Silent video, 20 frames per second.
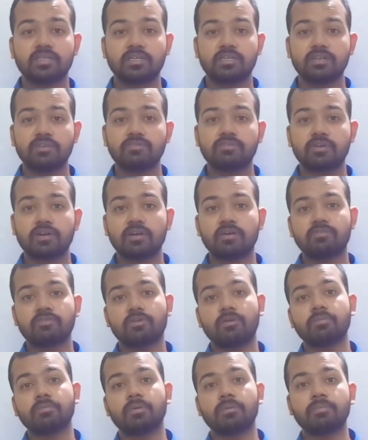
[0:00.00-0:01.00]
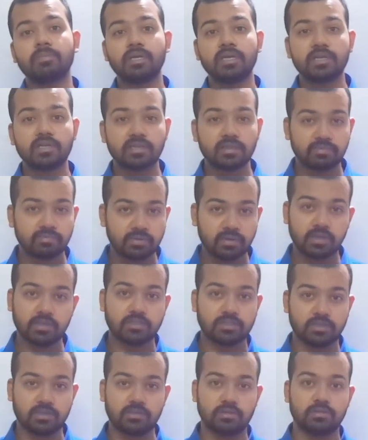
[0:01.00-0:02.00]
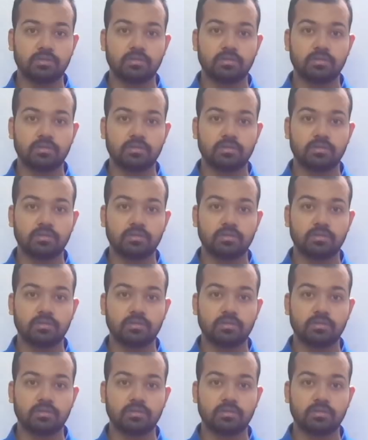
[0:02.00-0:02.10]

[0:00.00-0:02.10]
different from mean deviation.